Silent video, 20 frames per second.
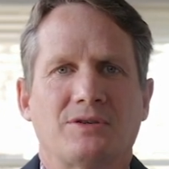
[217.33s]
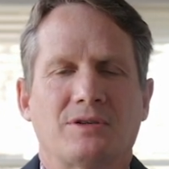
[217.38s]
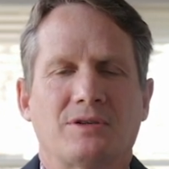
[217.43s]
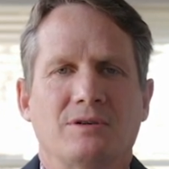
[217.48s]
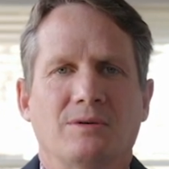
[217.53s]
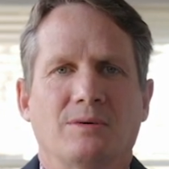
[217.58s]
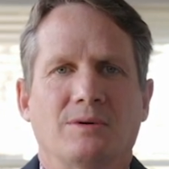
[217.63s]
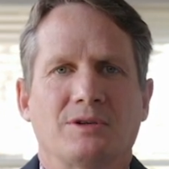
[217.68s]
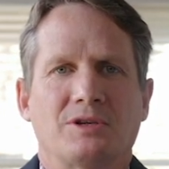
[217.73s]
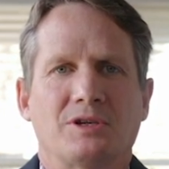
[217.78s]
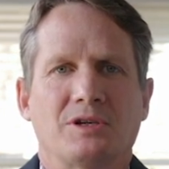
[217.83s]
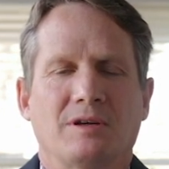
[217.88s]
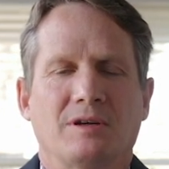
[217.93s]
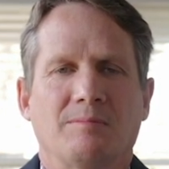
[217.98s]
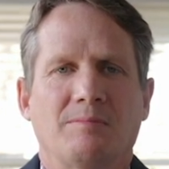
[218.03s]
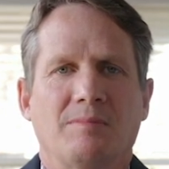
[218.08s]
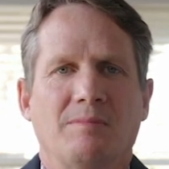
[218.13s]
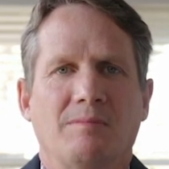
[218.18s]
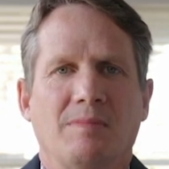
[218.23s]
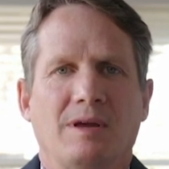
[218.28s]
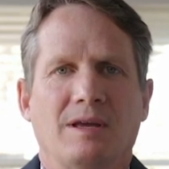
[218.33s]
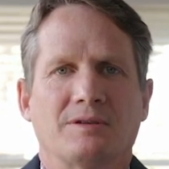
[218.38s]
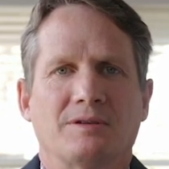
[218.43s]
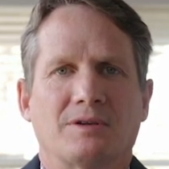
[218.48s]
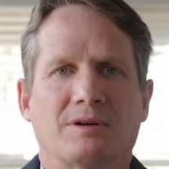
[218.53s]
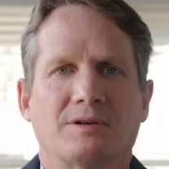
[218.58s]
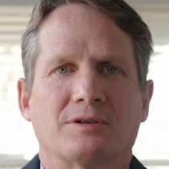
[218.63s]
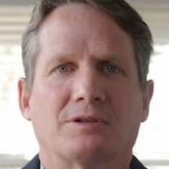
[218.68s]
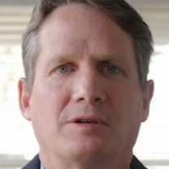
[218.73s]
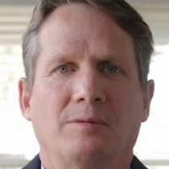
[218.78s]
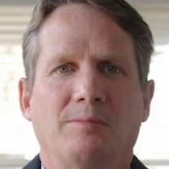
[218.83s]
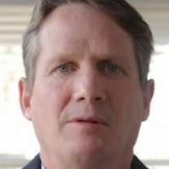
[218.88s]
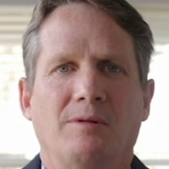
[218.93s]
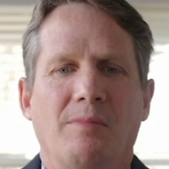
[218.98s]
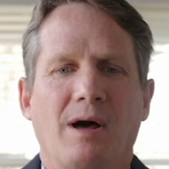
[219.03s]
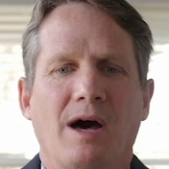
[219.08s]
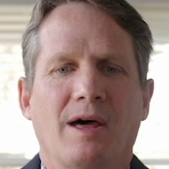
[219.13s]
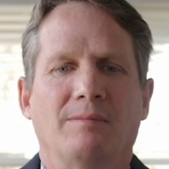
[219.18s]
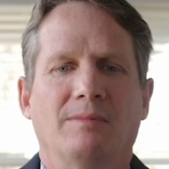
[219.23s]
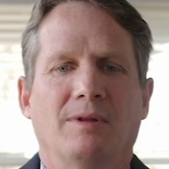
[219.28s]
stewardship as our triple
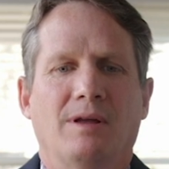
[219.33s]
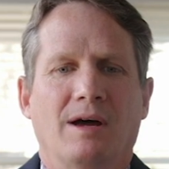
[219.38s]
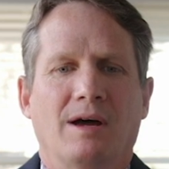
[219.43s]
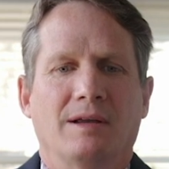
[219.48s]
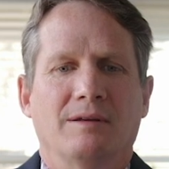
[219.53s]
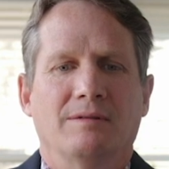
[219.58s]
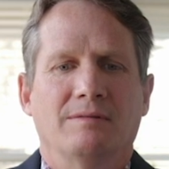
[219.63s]
bottom line.